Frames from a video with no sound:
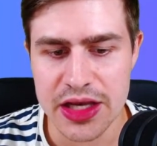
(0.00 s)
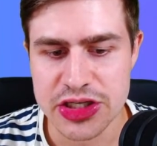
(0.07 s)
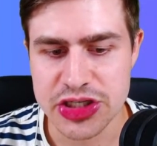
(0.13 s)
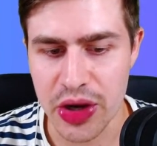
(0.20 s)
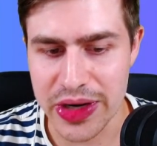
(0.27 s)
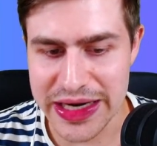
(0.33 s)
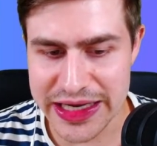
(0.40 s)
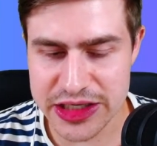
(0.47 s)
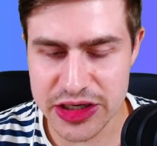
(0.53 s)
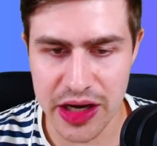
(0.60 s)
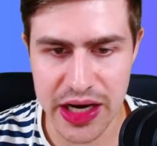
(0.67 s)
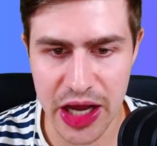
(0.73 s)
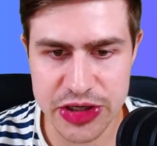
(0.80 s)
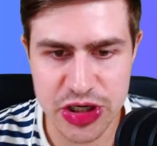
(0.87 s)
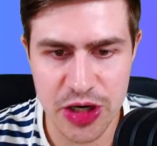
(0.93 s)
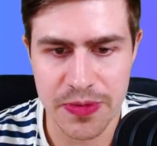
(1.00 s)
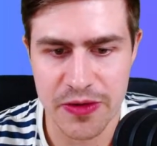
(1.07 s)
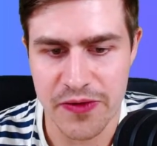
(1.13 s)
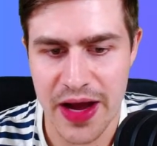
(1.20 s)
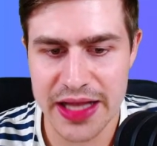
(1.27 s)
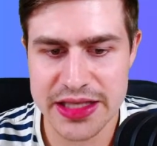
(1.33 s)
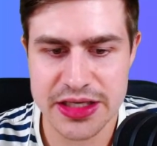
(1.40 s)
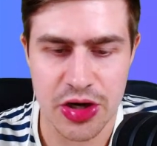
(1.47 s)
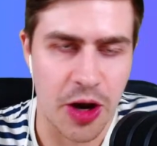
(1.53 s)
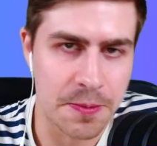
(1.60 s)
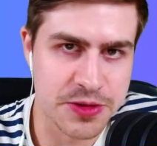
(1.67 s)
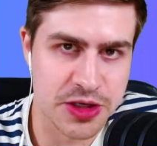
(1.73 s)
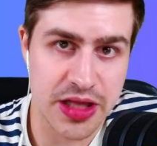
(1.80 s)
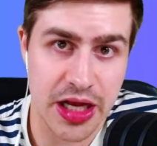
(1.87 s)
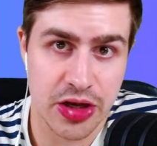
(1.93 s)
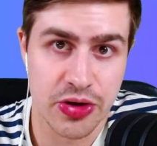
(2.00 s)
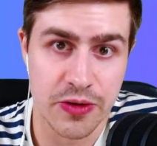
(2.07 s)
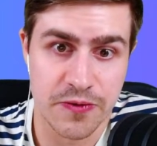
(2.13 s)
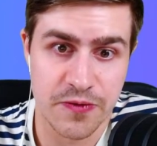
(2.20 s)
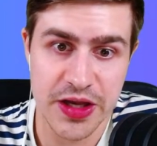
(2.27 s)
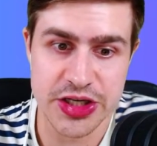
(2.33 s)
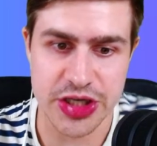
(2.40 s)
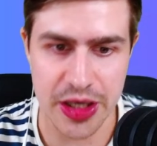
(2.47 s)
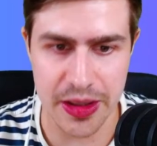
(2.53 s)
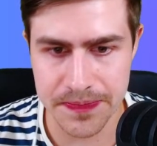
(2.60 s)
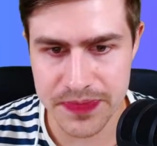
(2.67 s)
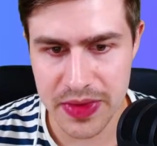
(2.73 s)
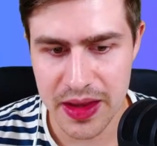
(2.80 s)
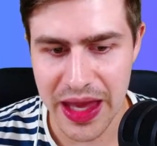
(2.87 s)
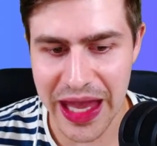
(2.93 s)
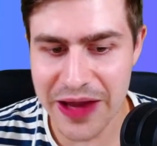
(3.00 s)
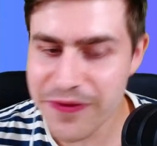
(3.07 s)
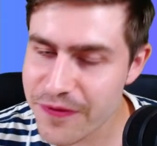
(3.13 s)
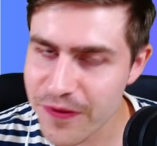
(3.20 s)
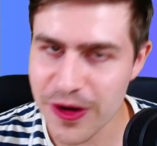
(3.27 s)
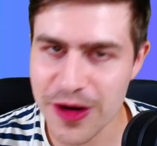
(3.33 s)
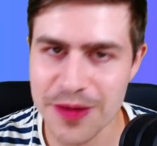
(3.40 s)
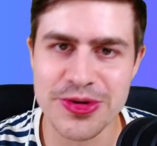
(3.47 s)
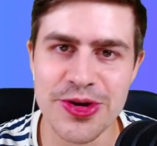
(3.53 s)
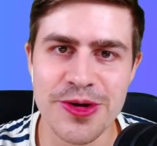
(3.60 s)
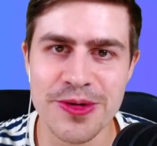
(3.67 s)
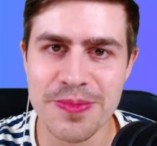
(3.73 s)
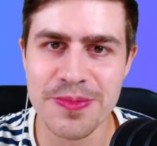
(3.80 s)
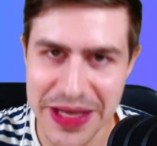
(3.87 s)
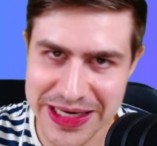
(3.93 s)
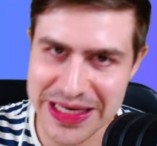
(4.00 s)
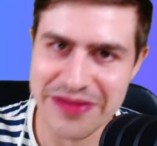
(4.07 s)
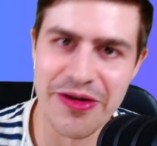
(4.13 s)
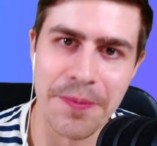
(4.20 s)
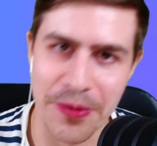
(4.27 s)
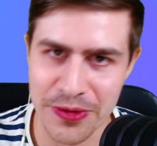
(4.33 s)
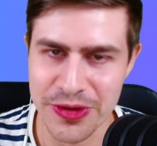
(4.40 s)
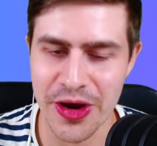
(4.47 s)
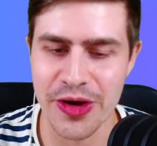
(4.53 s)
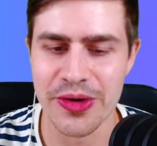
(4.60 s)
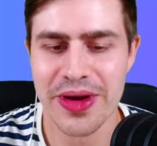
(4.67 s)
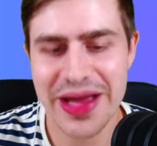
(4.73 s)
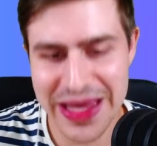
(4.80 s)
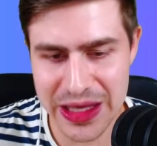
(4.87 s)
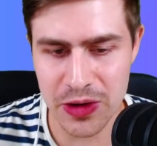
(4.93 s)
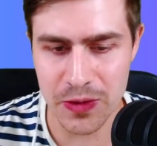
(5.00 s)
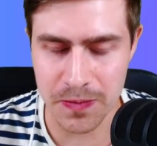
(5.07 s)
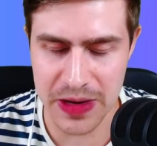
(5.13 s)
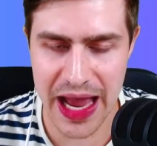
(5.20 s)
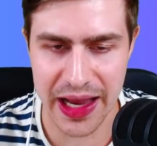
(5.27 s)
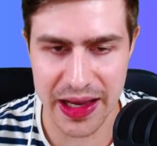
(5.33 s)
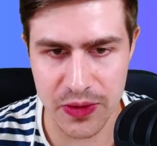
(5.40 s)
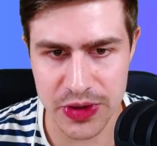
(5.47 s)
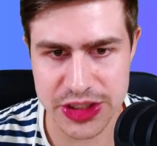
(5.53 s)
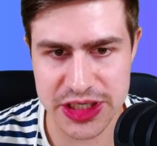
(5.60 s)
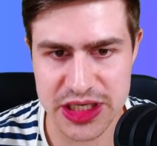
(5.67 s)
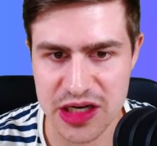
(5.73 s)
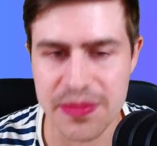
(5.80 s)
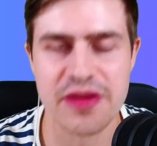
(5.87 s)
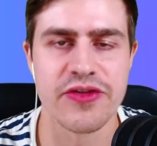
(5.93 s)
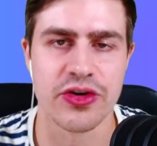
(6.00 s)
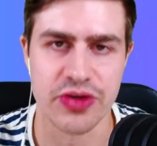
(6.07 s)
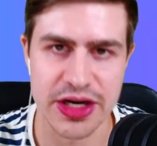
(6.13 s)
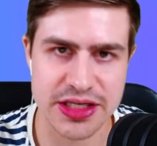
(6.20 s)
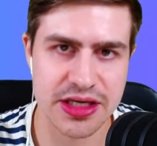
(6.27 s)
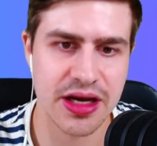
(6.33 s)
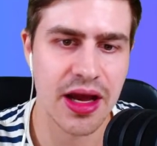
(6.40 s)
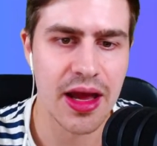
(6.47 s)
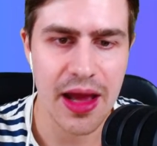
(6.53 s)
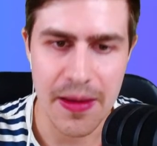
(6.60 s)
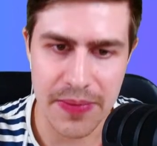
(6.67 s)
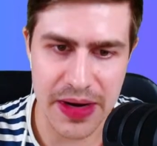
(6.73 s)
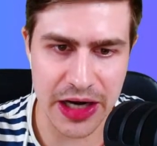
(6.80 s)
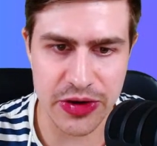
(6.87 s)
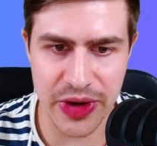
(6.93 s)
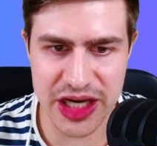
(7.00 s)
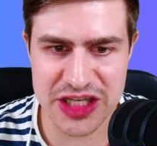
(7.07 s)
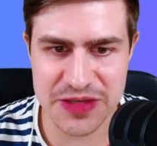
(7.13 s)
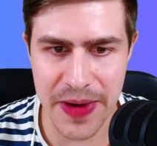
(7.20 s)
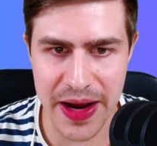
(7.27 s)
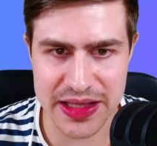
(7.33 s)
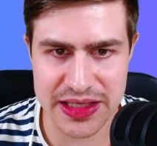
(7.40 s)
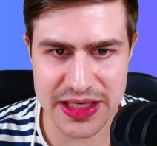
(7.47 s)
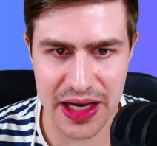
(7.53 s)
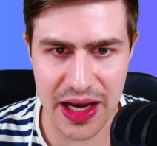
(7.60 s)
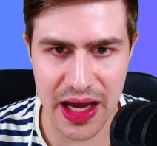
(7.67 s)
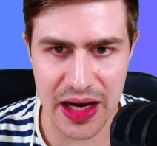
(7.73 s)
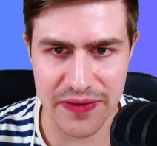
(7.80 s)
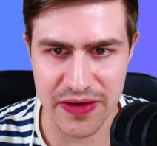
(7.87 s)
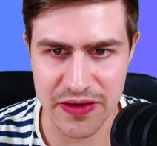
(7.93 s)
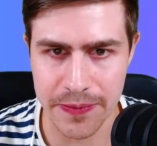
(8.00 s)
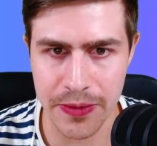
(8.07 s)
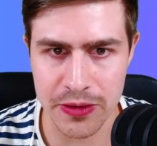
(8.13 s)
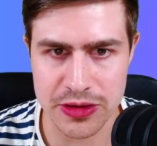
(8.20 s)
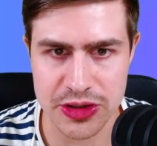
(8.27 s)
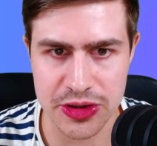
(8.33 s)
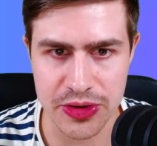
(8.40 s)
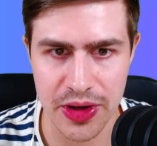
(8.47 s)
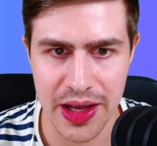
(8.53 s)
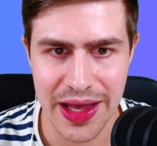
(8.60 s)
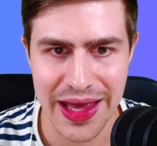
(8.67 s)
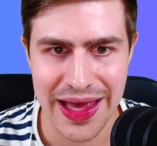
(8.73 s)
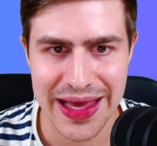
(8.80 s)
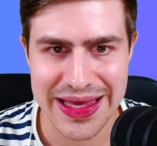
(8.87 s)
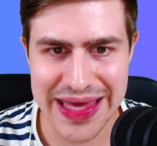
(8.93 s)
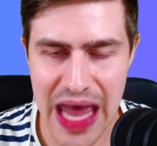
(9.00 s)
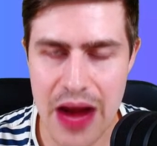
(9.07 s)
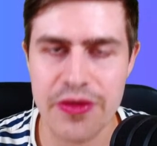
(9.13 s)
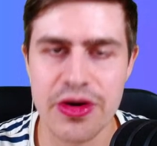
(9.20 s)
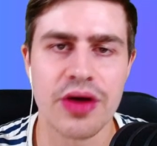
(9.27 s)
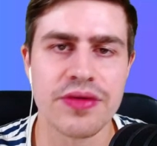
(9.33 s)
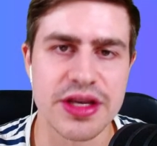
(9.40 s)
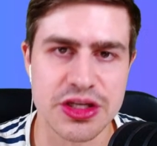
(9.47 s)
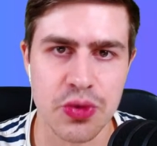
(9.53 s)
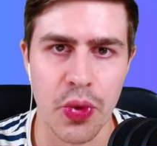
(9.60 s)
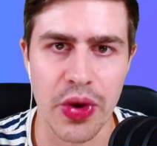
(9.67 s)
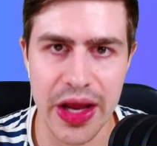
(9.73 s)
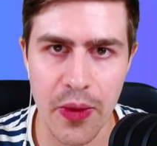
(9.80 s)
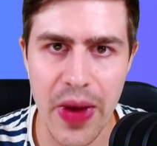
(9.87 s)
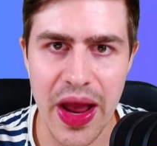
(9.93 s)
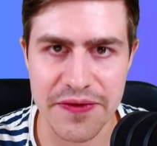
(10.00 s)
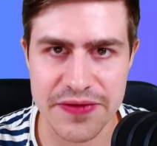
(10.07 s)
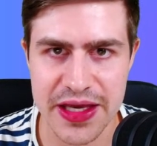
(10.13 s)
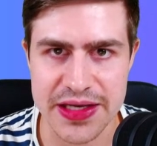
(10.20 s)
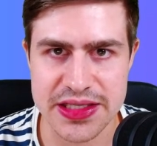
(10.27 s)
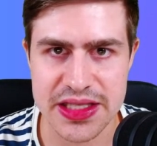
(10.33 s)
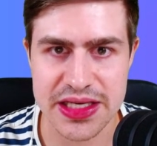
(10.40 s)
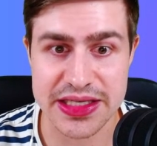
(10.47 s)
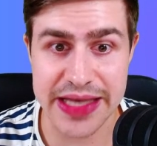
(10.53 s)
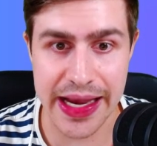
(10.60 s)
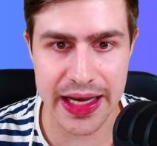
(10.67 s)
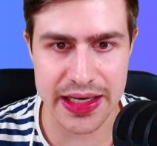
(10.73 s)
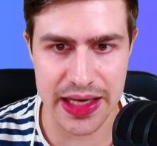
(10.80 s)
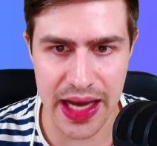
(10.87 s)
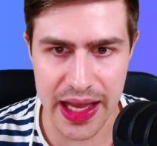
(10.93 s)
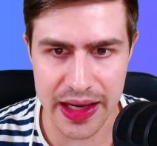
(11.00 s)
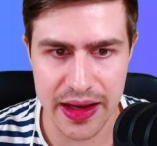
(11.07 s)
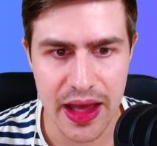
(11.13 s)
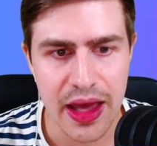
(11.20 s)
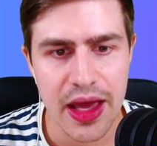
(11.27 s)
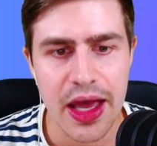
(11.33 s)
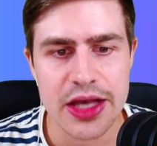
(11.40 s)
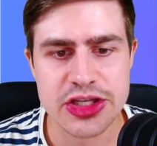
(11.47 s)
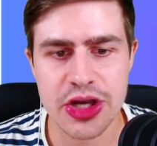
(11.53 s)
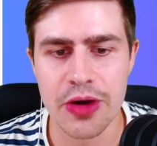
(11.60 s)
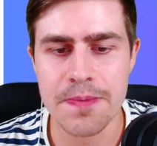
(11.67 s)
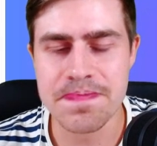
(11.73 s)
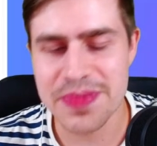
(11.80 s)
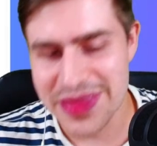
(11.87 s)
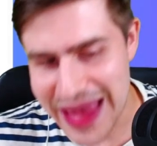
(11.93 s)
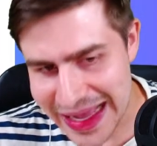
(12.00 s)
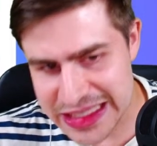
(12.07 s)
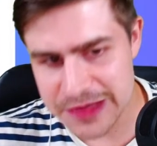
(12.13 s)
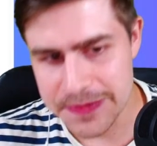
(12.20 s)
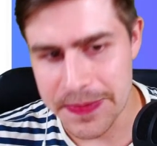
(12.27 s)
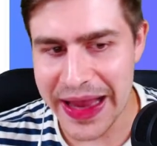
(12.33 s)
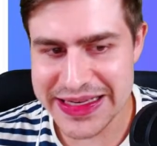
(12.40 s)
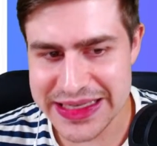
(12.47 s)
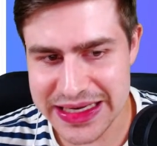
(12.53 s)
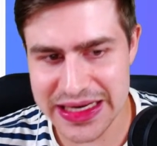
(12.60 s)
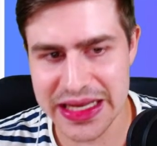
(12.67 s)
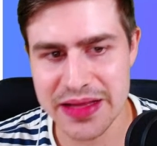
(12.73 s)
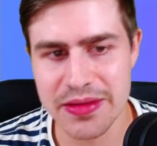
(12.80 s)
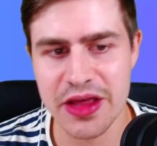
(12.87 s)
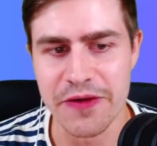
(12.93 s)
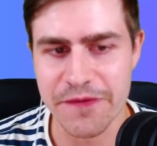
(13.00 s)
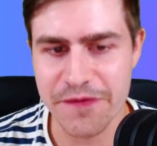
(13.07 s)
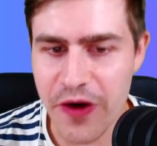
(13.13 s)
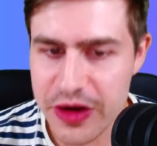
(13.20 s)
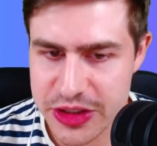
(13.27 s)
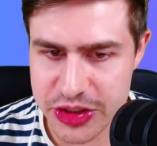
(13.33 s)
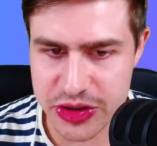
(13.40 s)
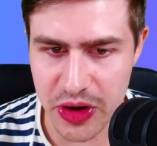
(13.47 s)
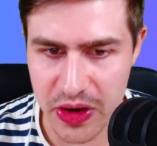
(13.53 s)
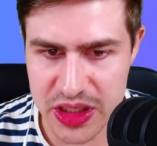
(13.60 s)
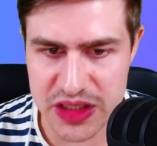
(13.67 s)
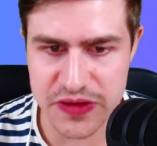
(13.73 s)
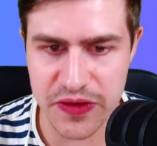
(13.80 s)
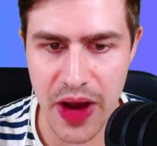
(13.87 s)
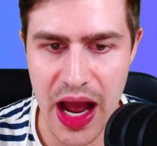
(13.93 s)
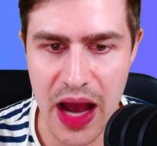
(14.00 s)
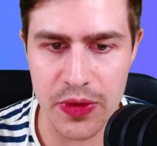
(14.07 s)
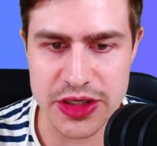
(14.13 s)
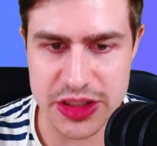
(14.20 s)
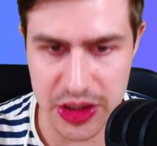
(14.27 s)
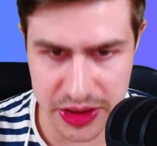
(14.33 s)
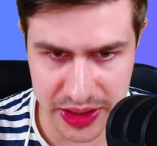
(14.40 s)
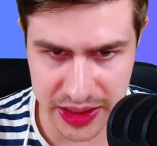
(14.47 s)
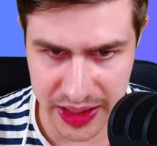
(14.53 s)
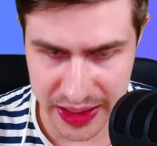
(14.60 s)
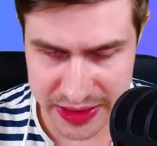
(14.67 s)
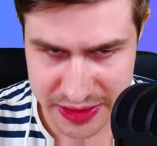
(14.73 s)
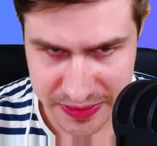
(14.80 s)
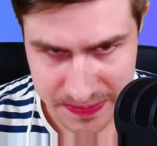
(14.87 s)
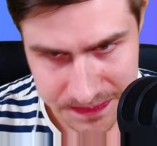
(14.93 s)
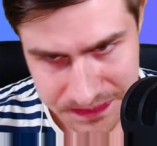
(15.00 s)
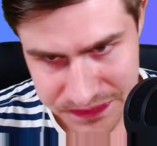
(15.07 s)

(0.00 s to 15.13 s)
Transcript: So at least Garnacho provides an option that could feature. If Fulham do beat Liverpool though, he'll blank, which is a little bit of a risk. But I do expect kind of Liverpool to carry on this winning way of things in the second leg. So that's basically the first transfer I was looking at.